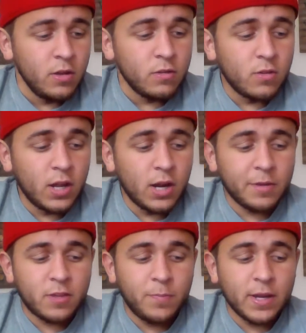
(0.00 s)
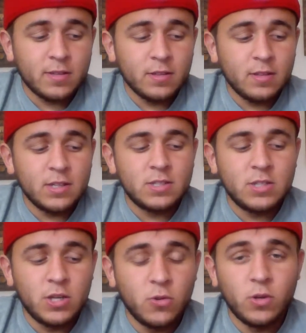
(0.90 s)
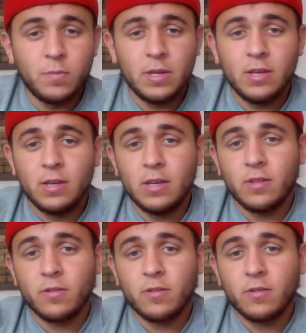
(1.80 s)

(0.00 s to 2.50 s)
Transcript: So then I'm expecting these two to be